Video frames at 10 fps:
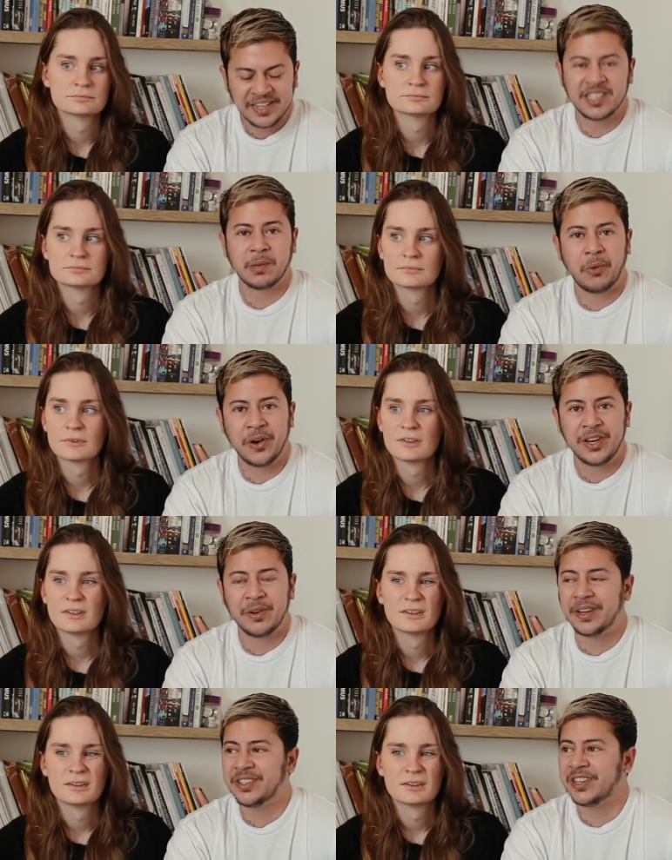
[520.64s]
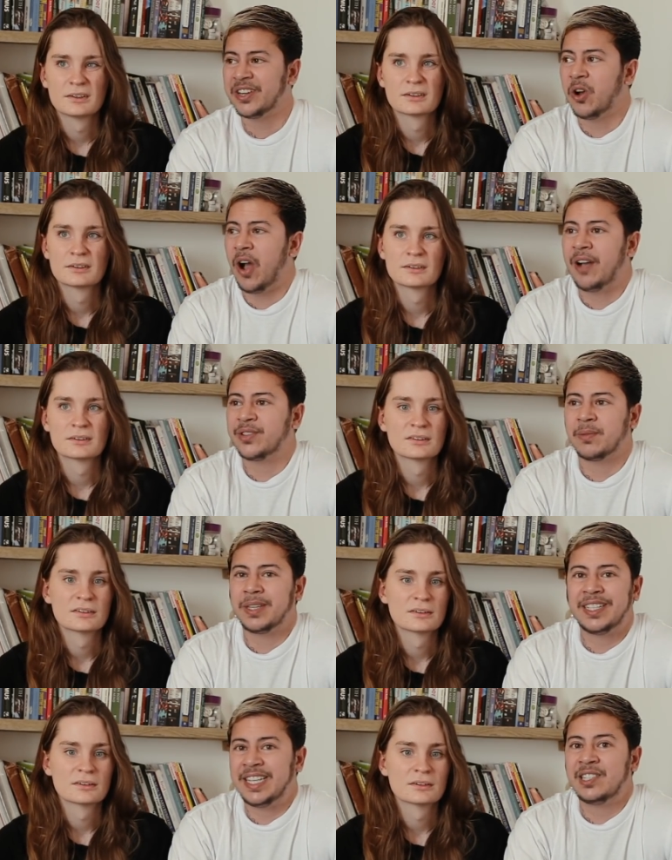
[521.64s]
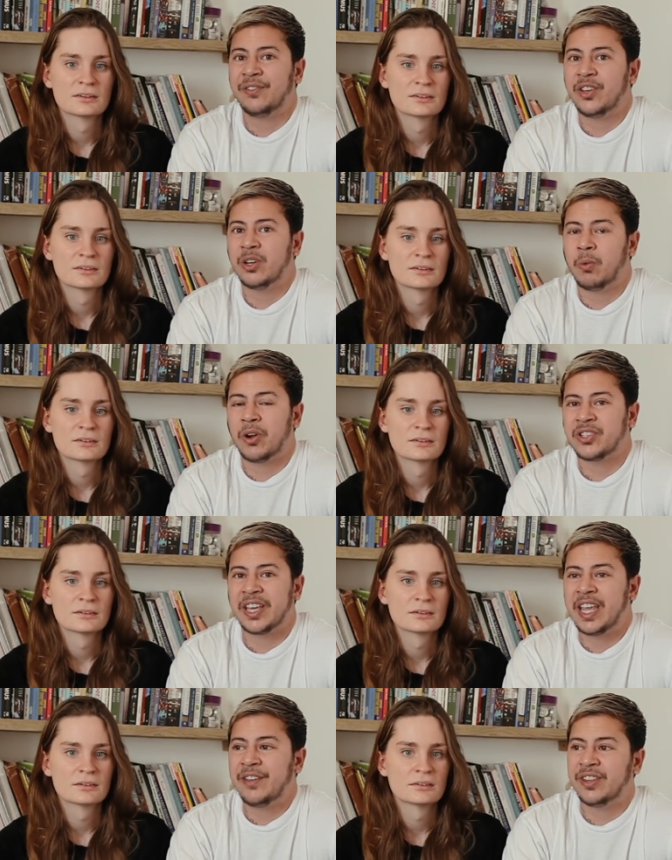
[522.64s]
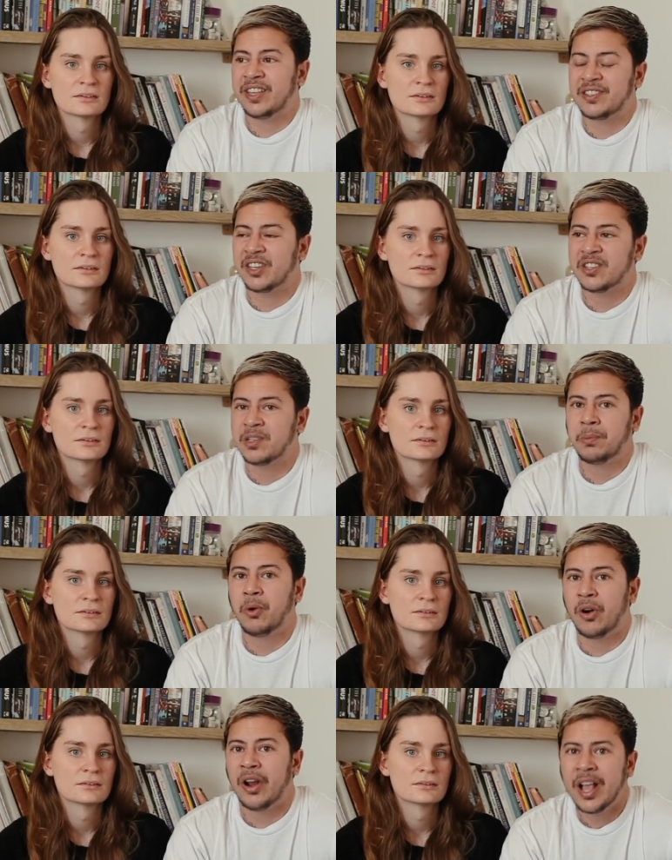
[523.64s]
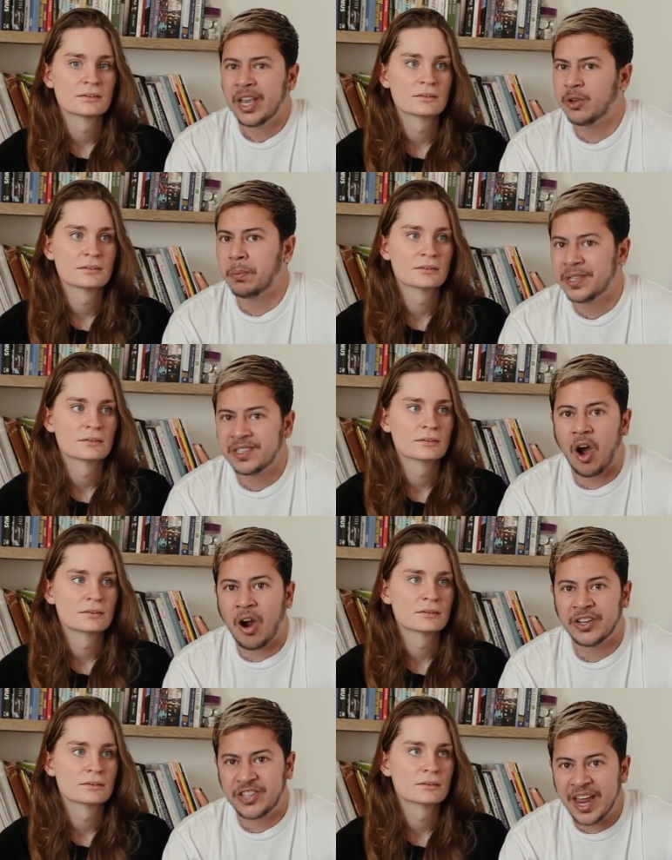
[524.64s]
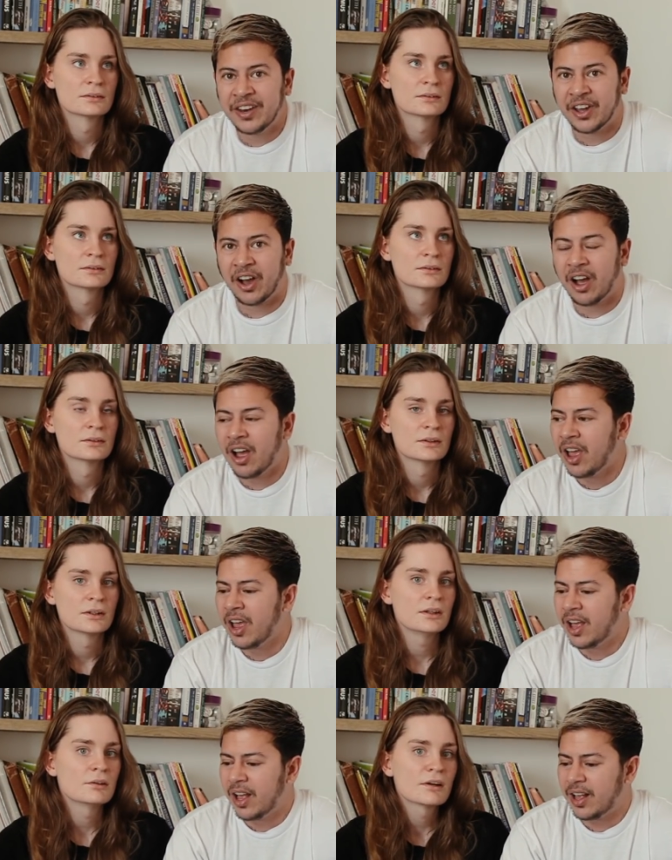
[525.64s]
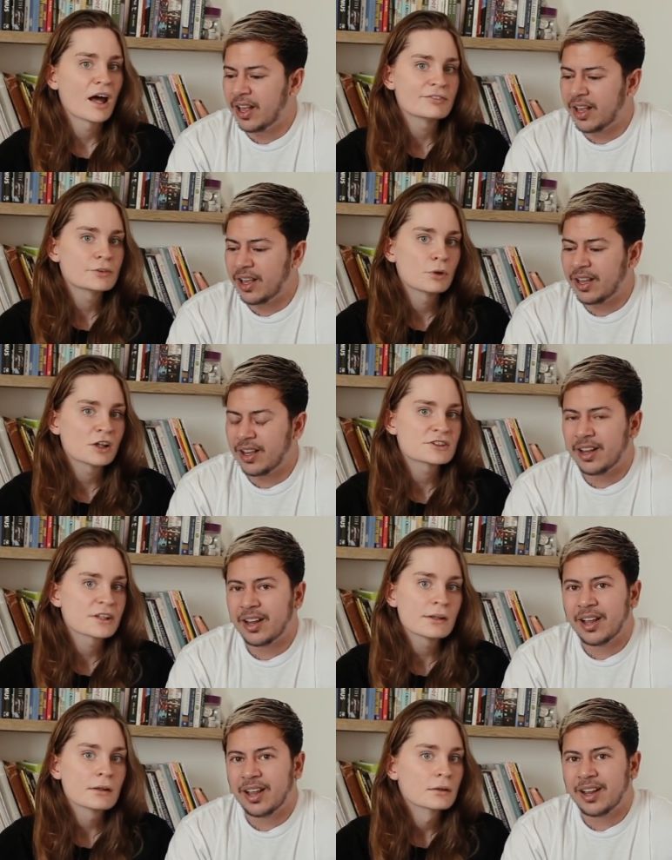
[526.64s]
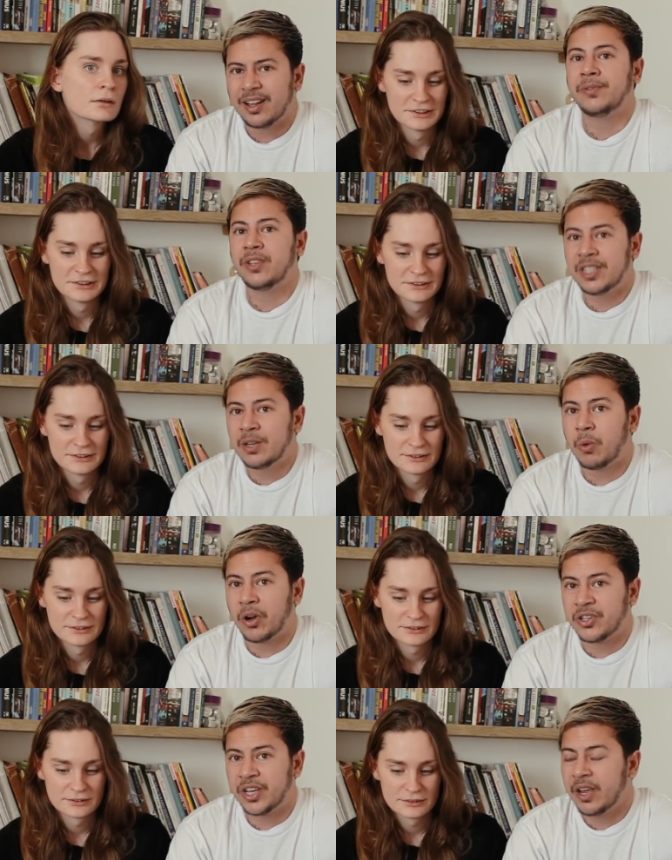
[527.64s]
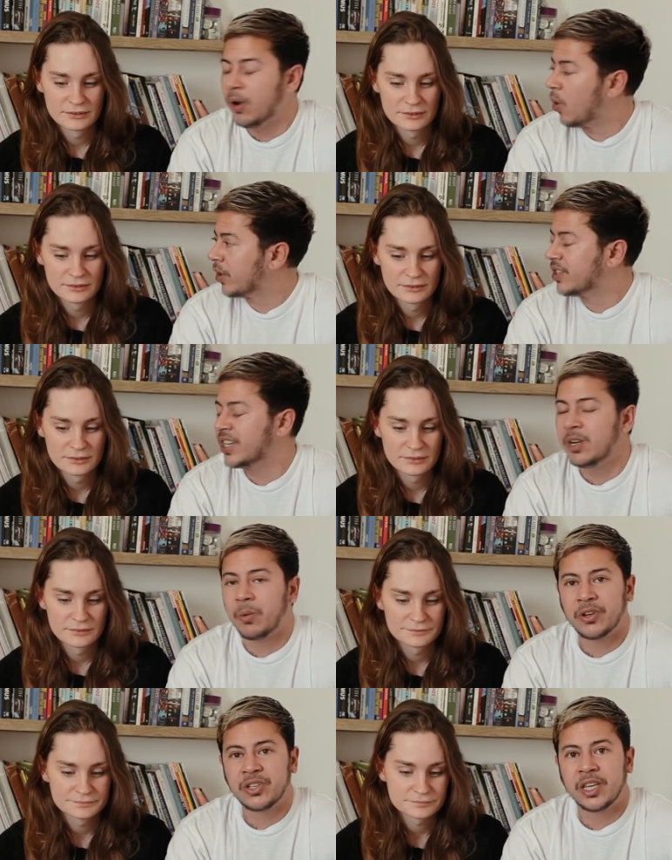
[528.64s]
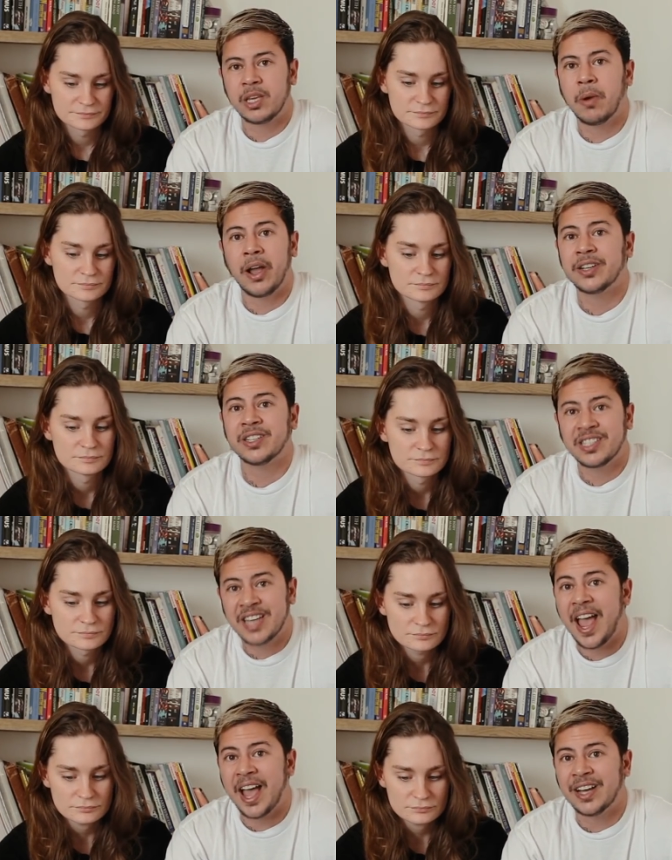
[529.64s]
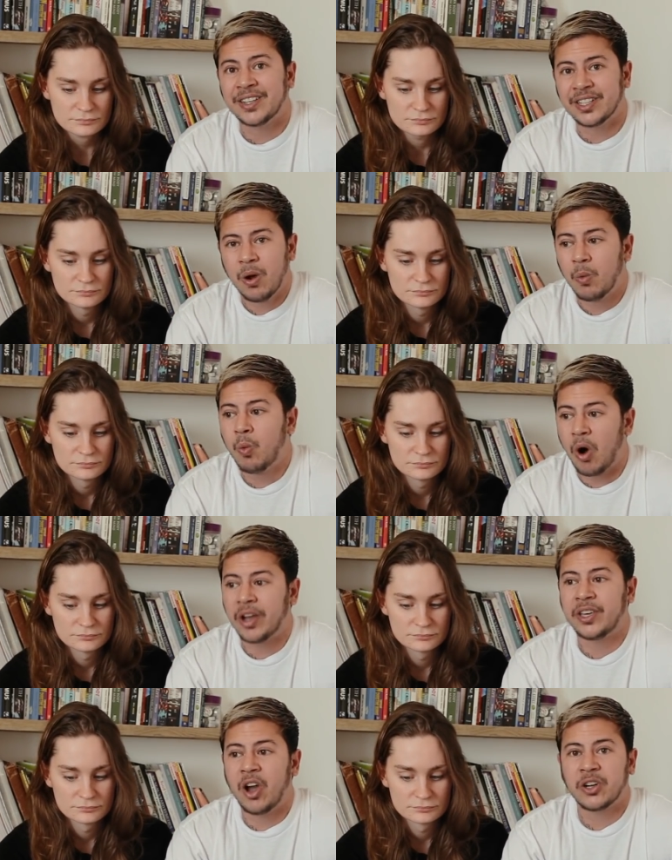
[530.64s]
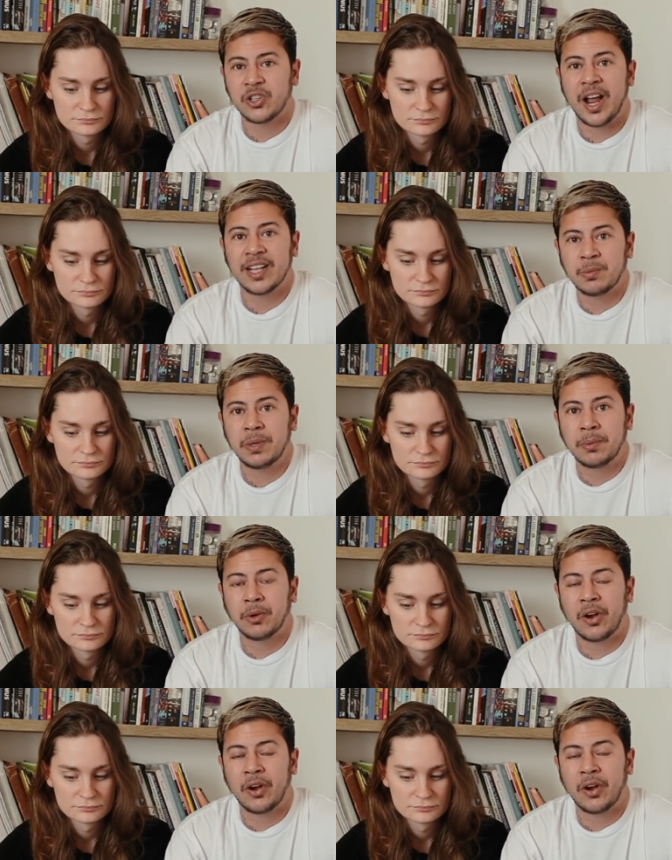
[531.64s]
Speaker 1: disappoint you and to not have something decent for you to watch that evening that's going to support your bizarre agenda.
Speaker 2: You don't have to watch it.
Speaker 1: If you did watch it or continue watching it, you might understand what young trans people